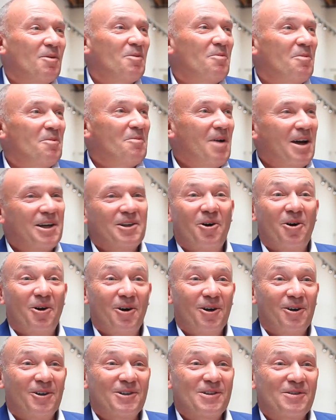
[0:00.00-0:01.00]
of my main
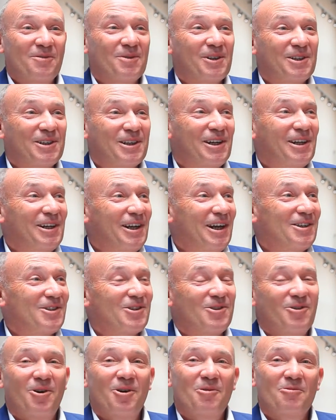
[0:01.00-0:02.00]
highlights from the dinner
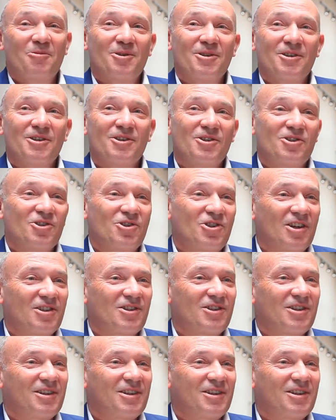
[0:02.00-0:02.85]
last night was just